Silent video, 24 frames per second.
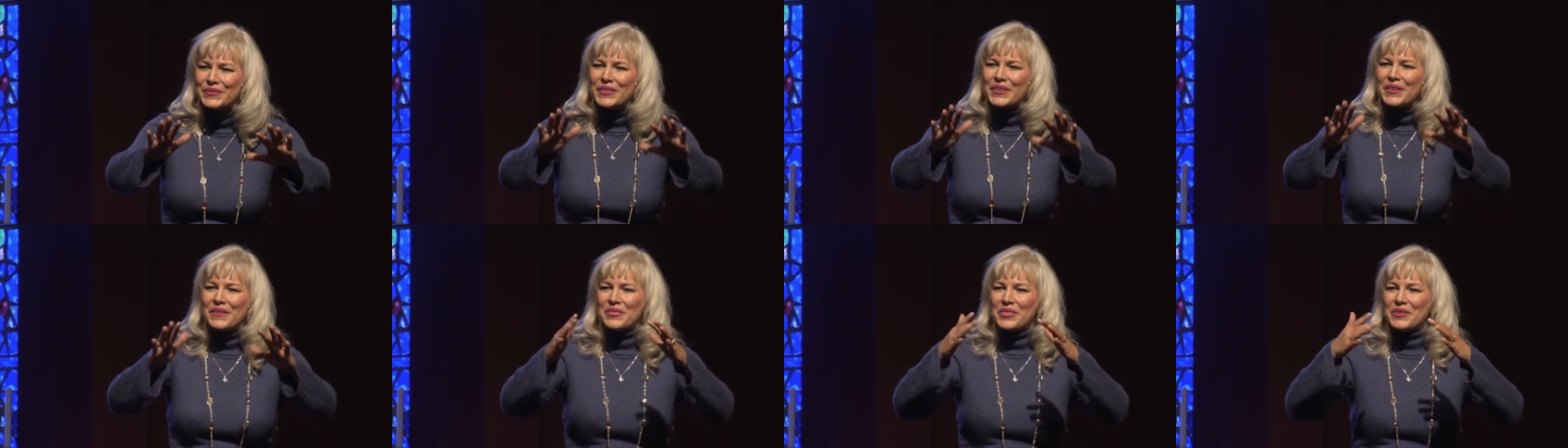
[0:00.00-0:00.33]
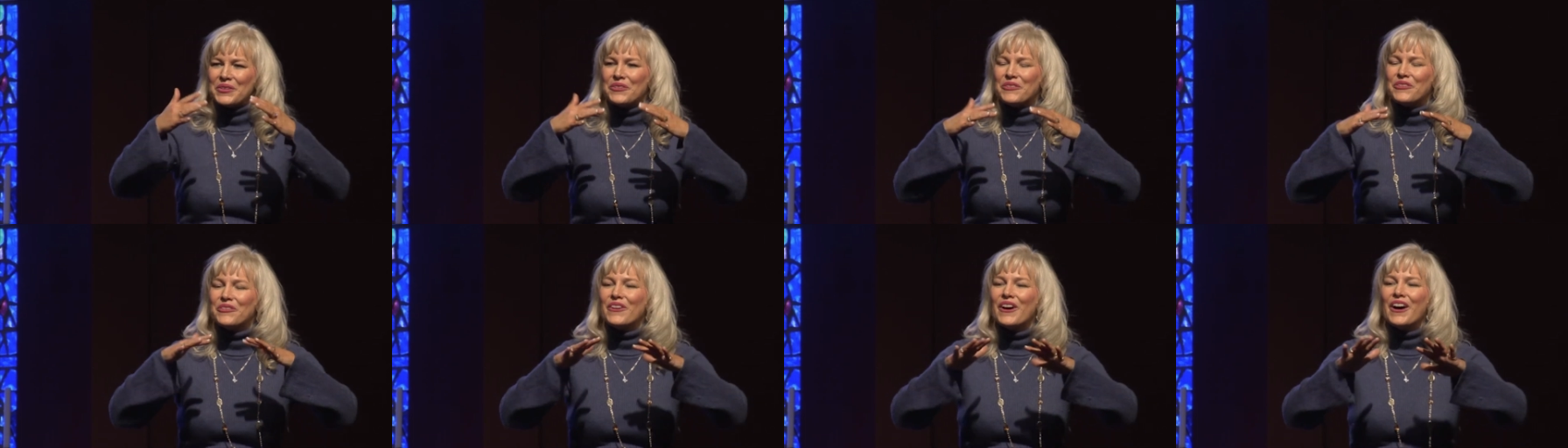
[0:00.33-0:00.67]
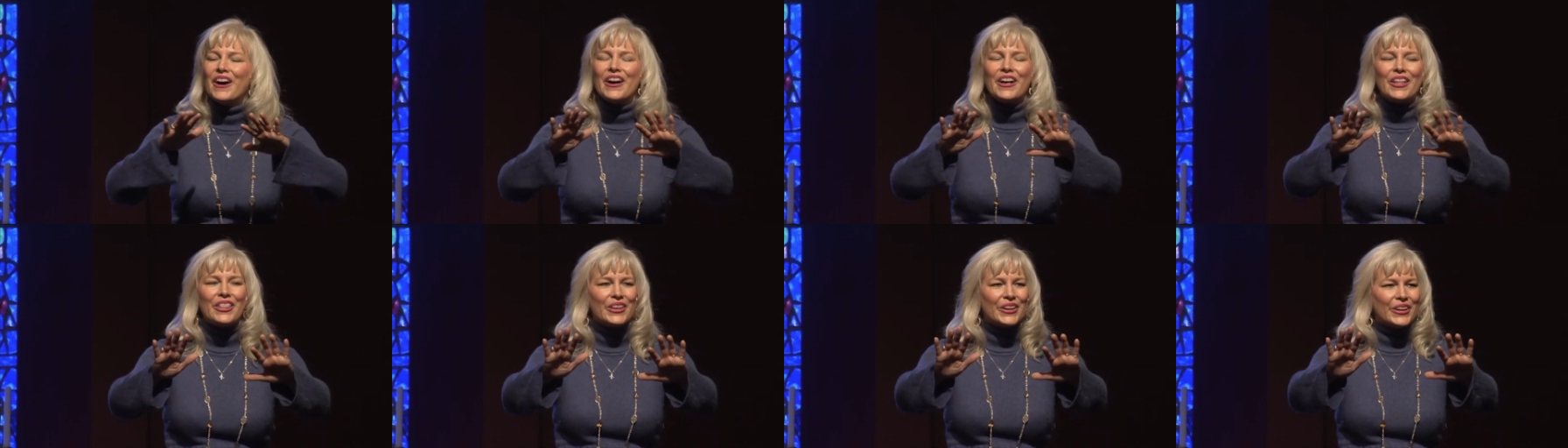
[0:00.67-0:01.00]
of the
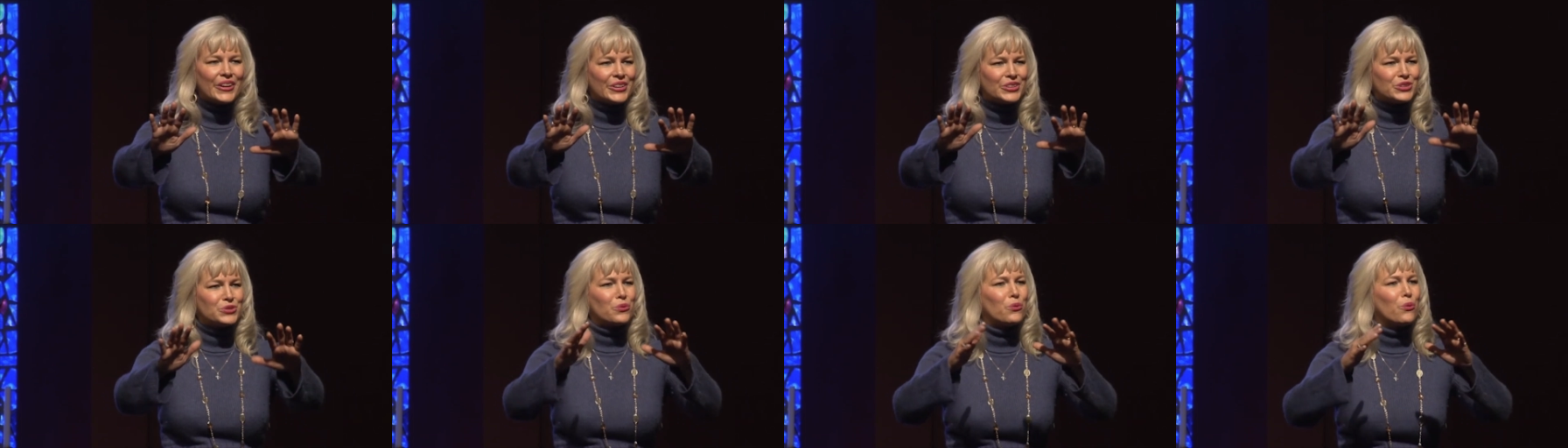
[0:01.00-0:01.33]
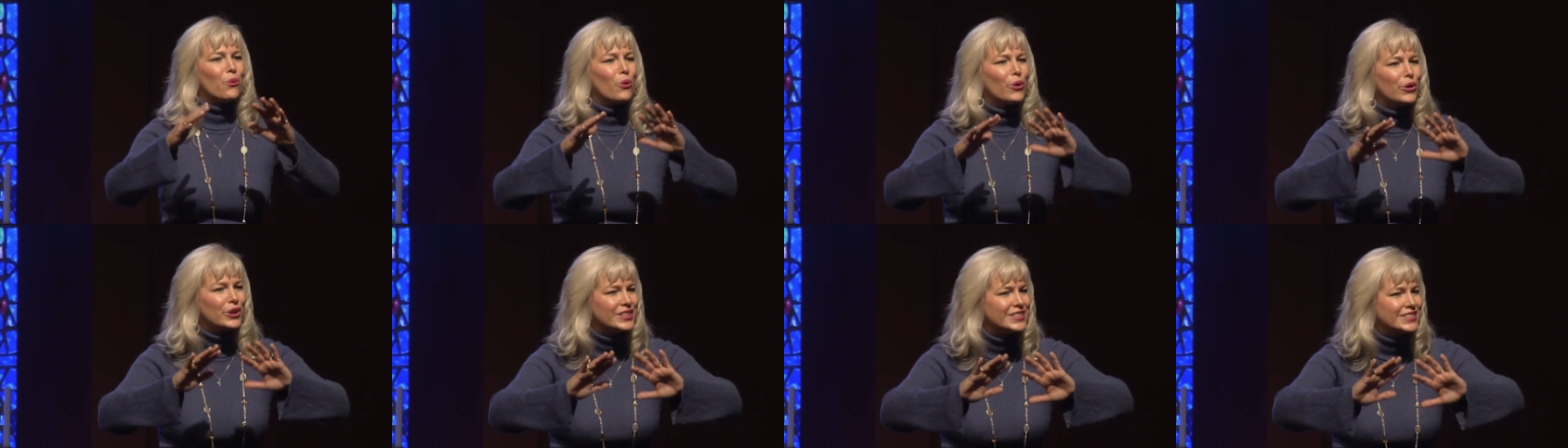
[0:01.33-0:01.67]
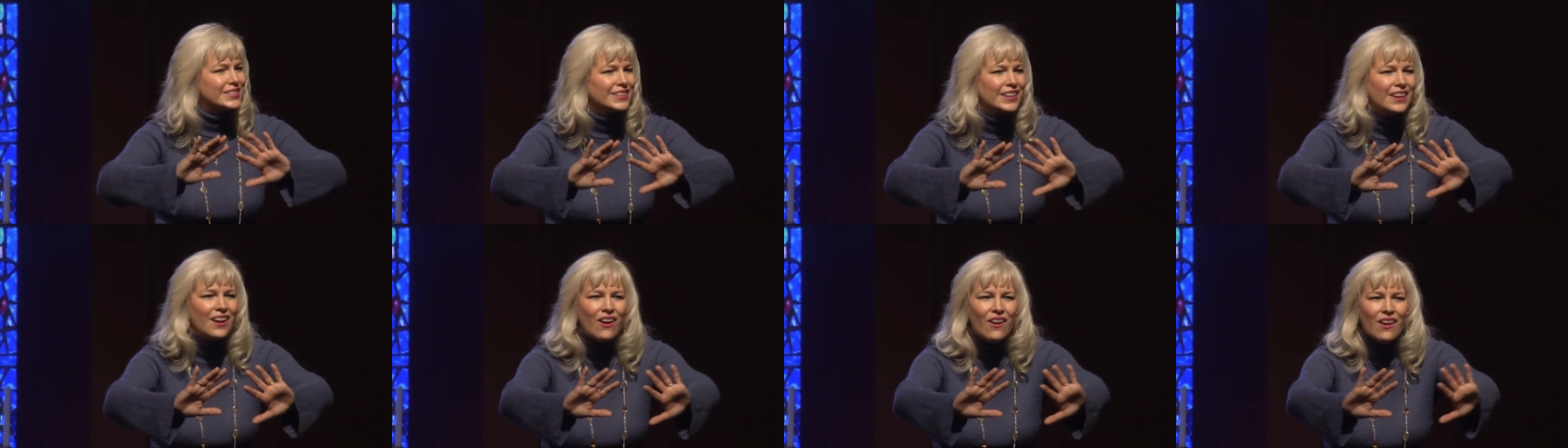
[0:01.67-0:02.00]
Father towards
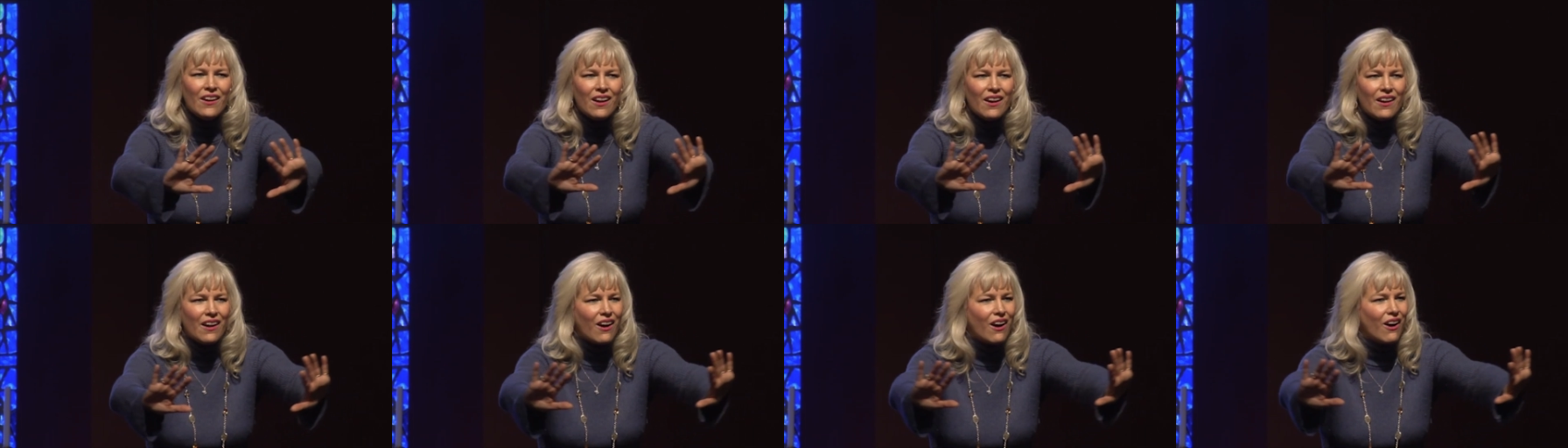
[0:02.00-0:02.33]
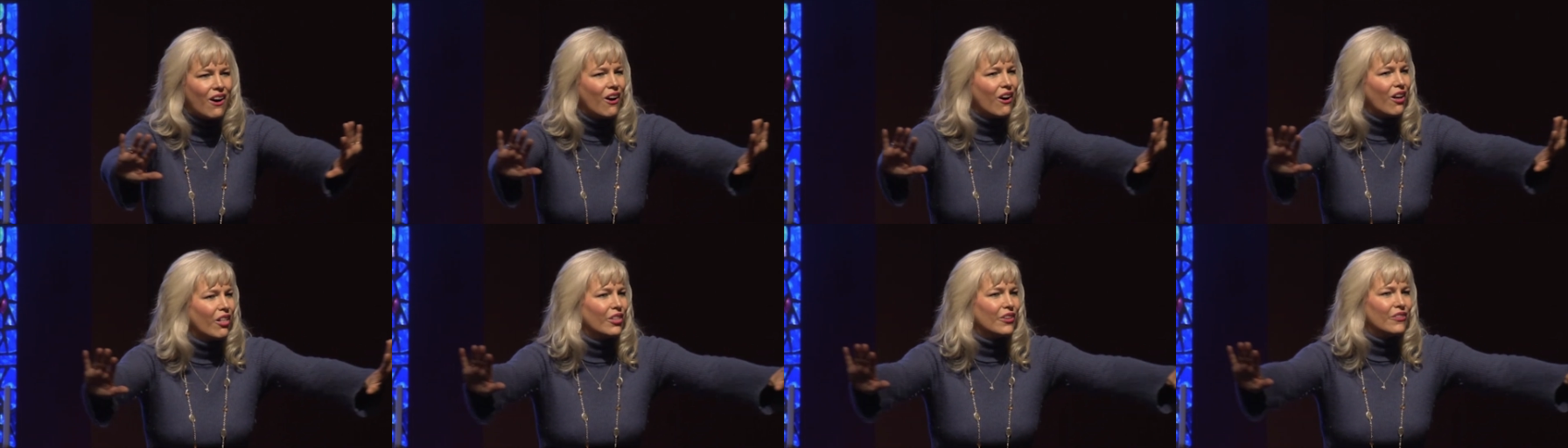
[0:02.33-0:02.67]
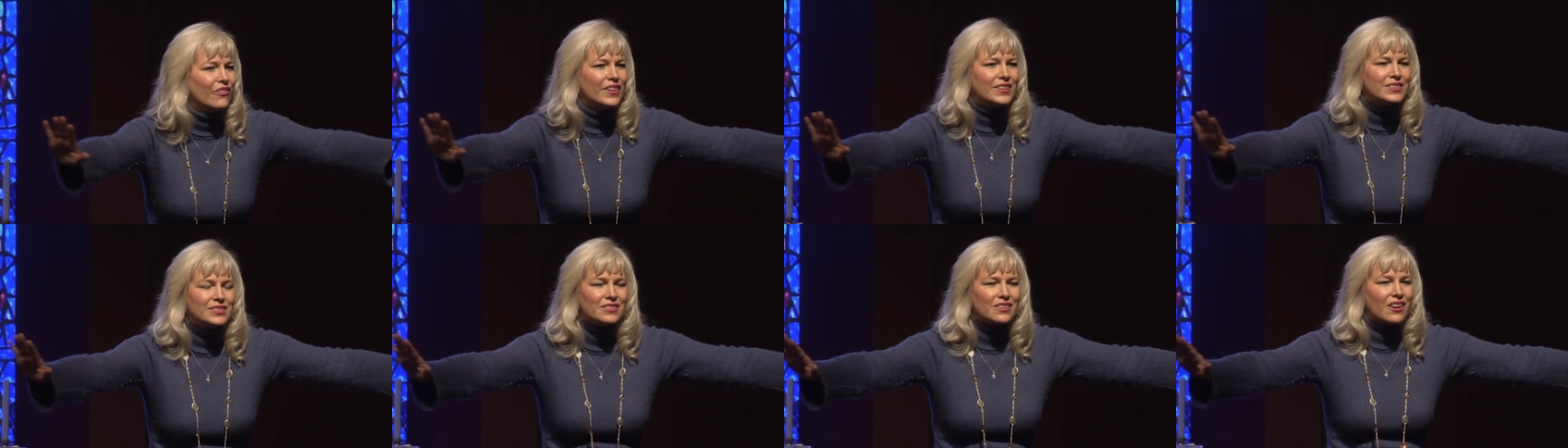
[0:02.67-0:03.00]
all of
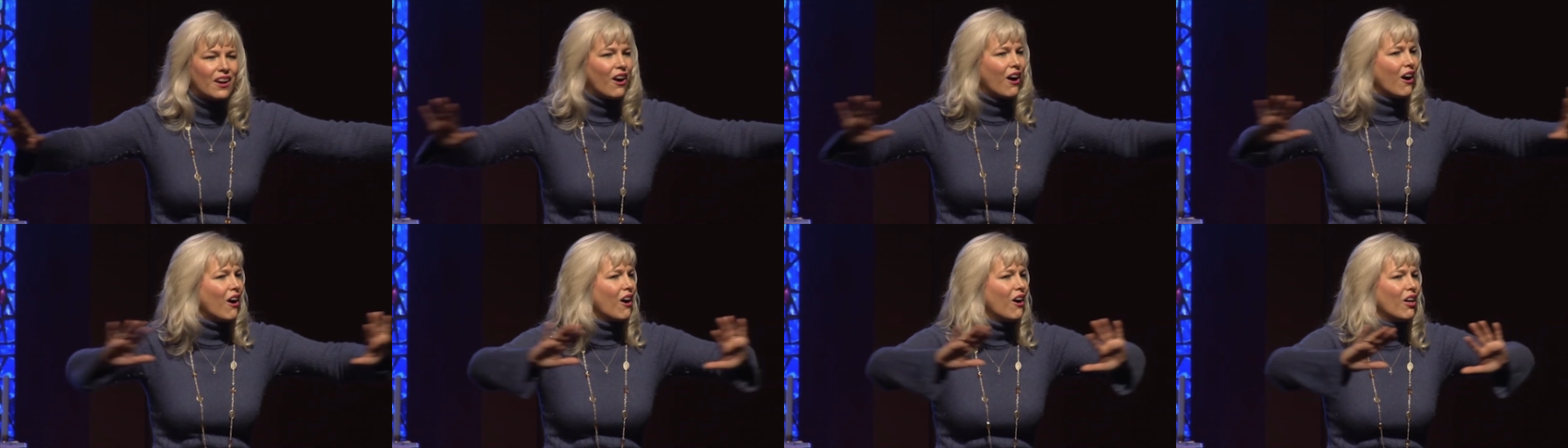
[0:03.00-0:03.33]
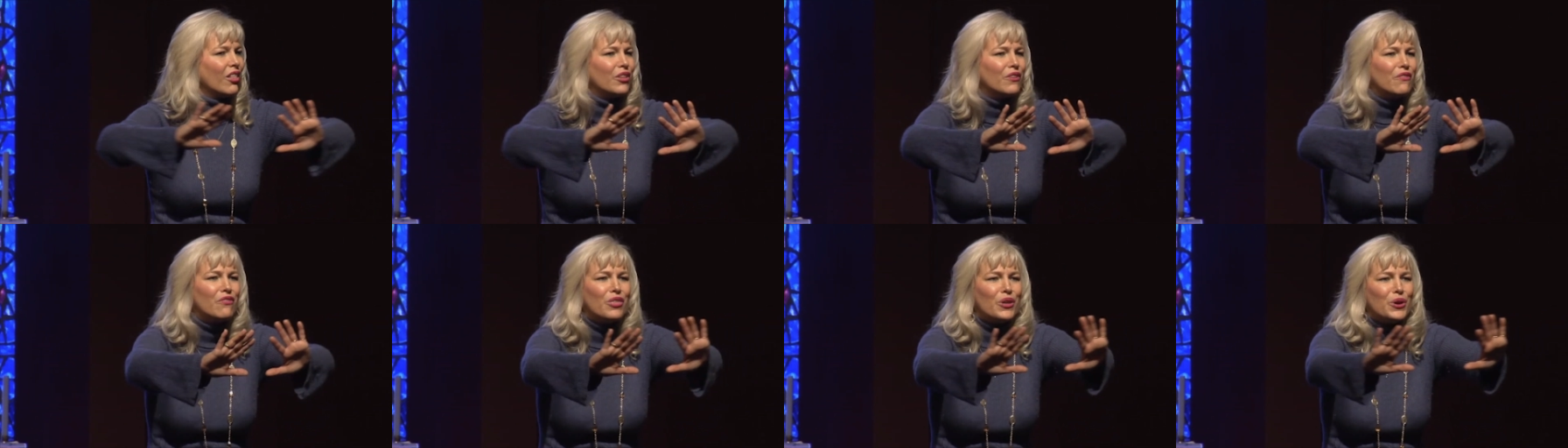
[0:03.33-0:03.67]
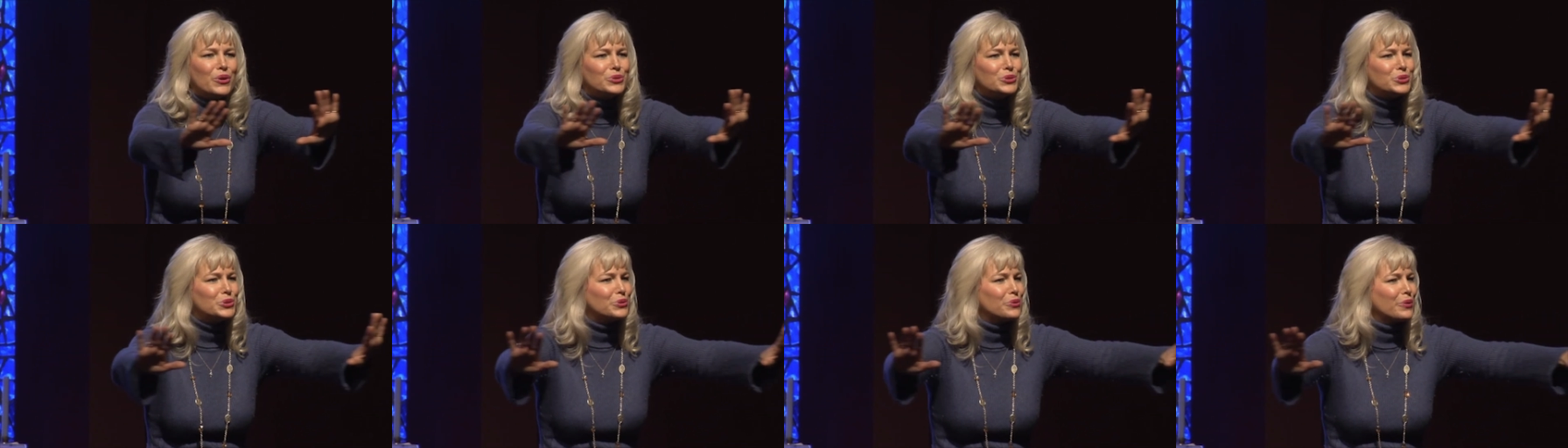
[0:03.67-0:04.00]
us, all of
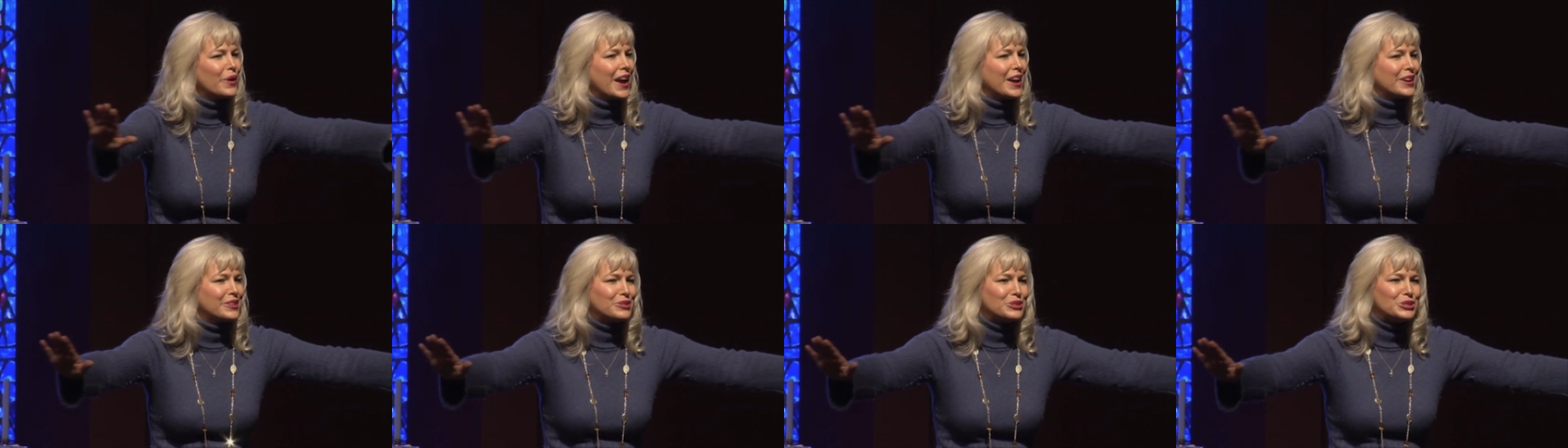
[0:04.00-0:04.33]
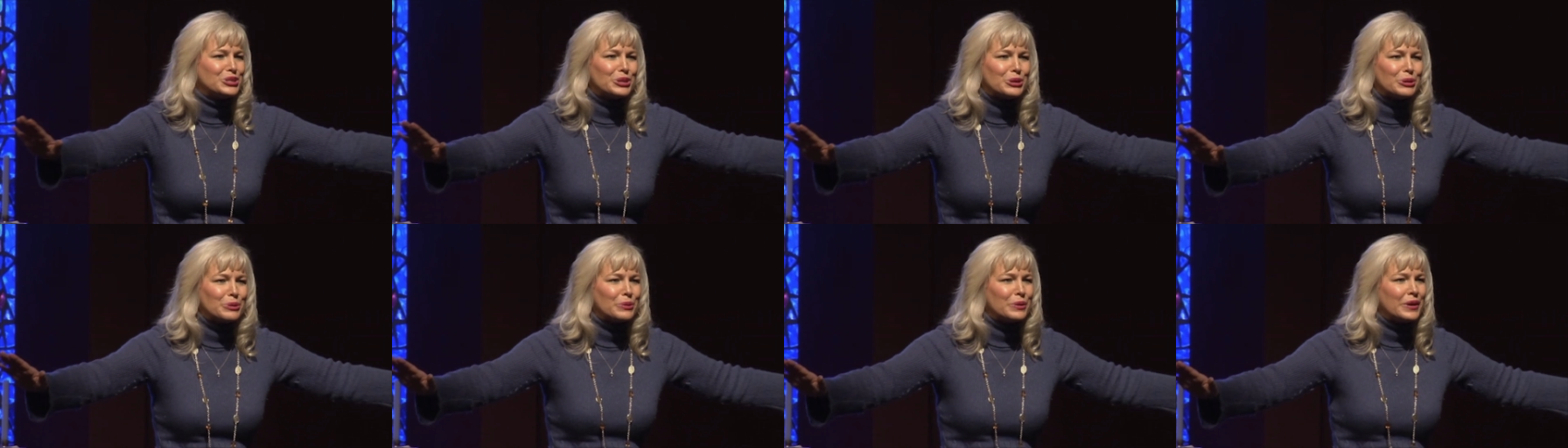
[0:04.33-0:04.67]
those around you,